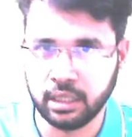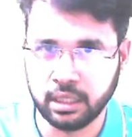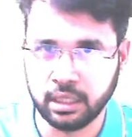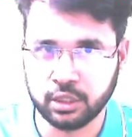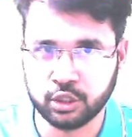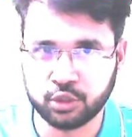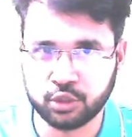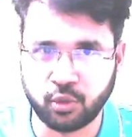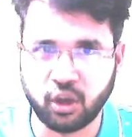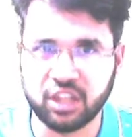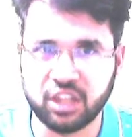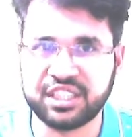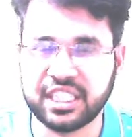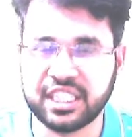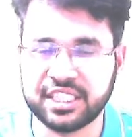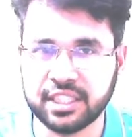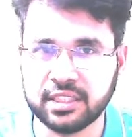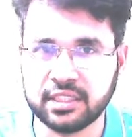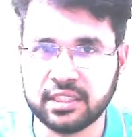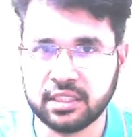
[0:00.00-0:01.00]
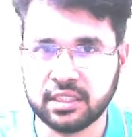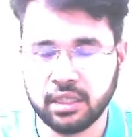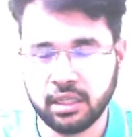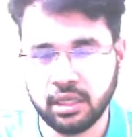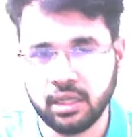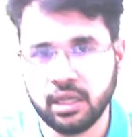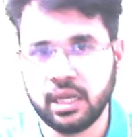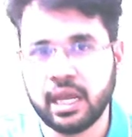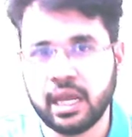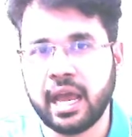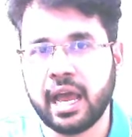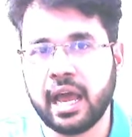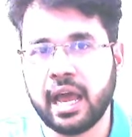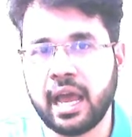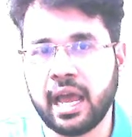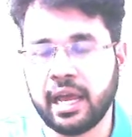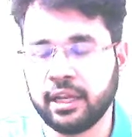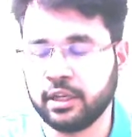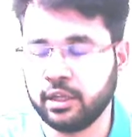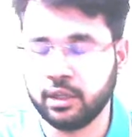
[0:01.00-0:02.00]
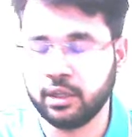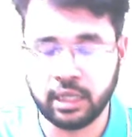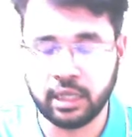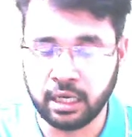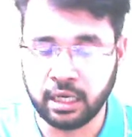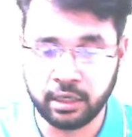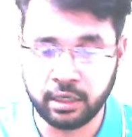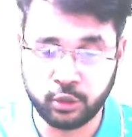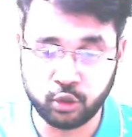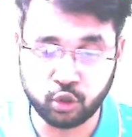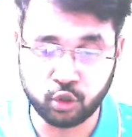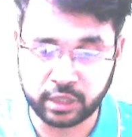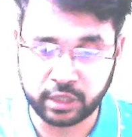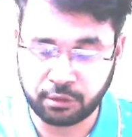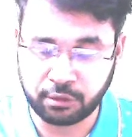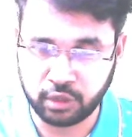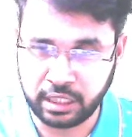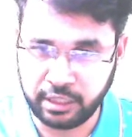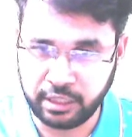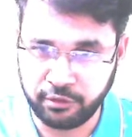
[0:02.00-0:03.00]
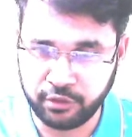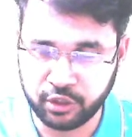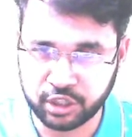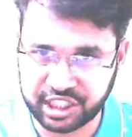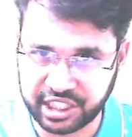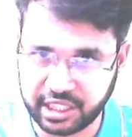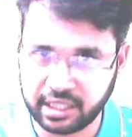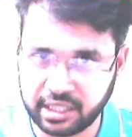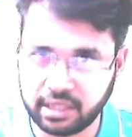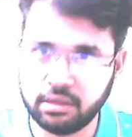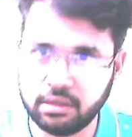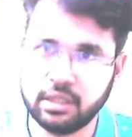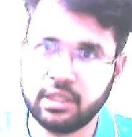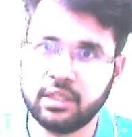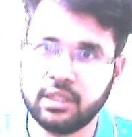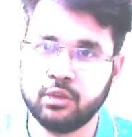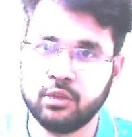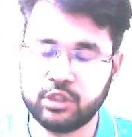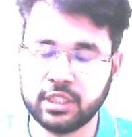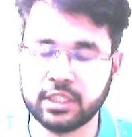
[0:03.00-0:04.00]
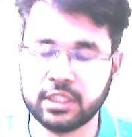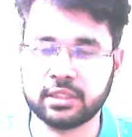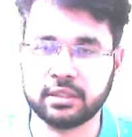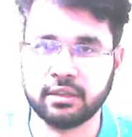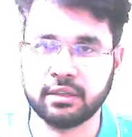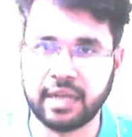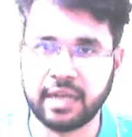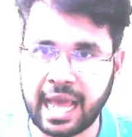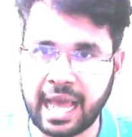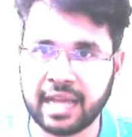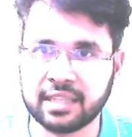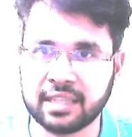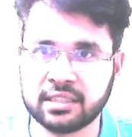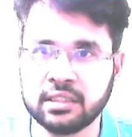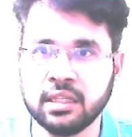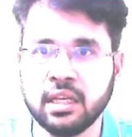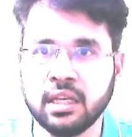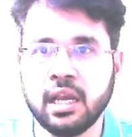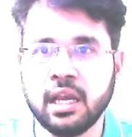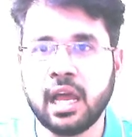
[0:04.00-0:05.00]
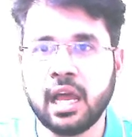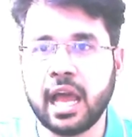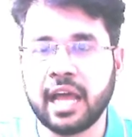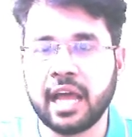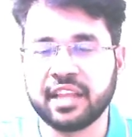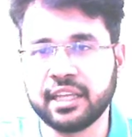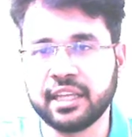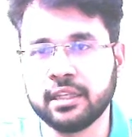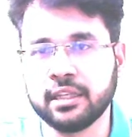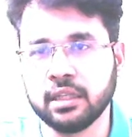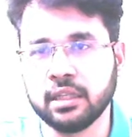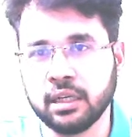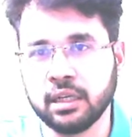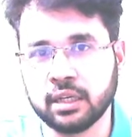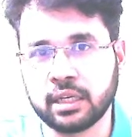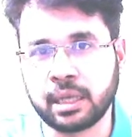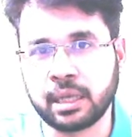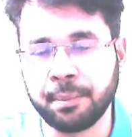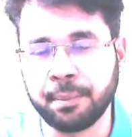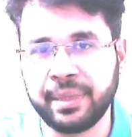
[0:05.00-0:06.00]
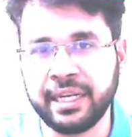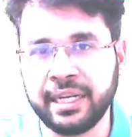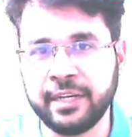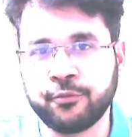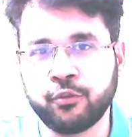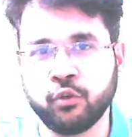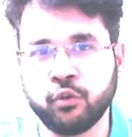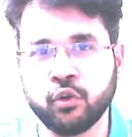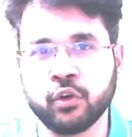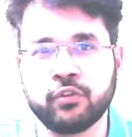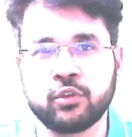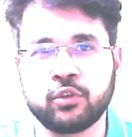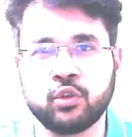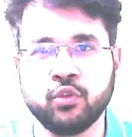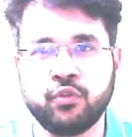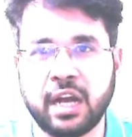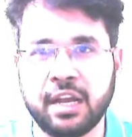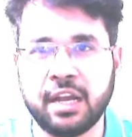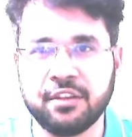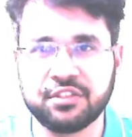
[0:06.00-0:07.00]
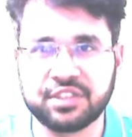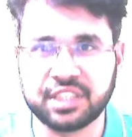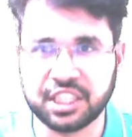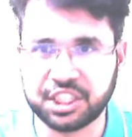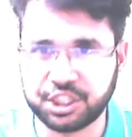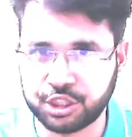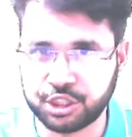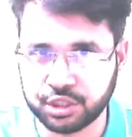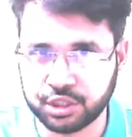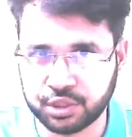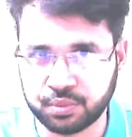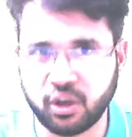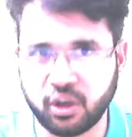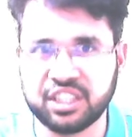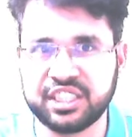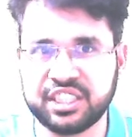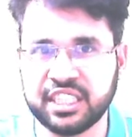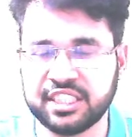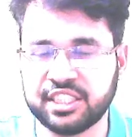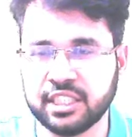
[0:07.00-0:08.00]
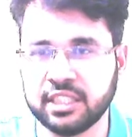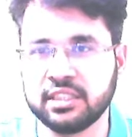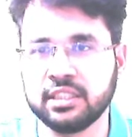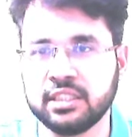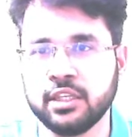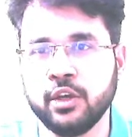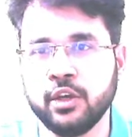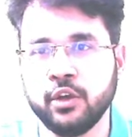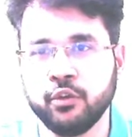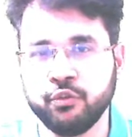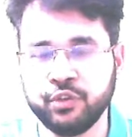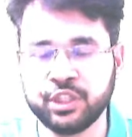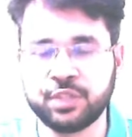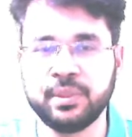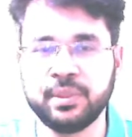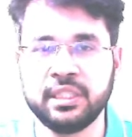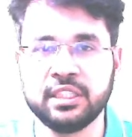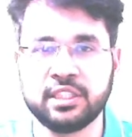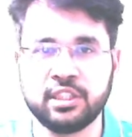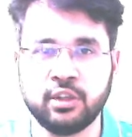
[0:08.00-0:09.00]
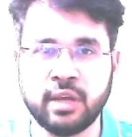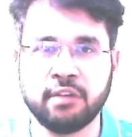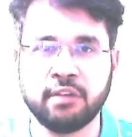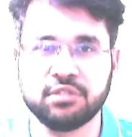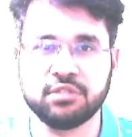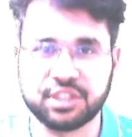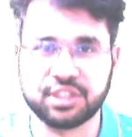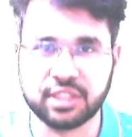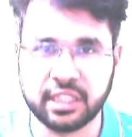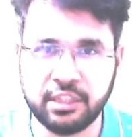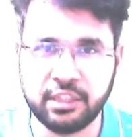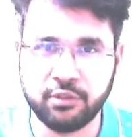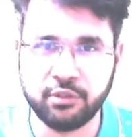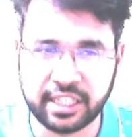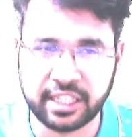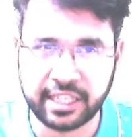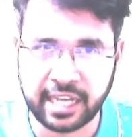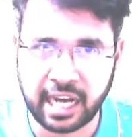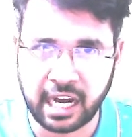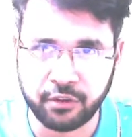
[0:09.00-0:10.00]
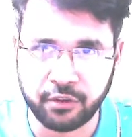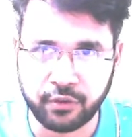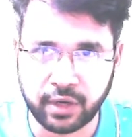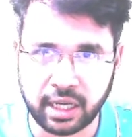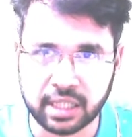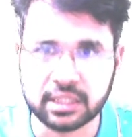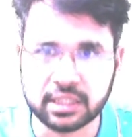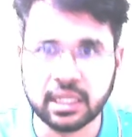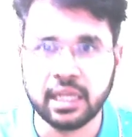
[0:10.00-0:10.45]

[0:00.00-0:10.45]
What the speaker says: small sessions, and you don't have to leave your chair, you just relax, and then complete 4 to 5 such small sessions, which means you have studied 1.5 hours,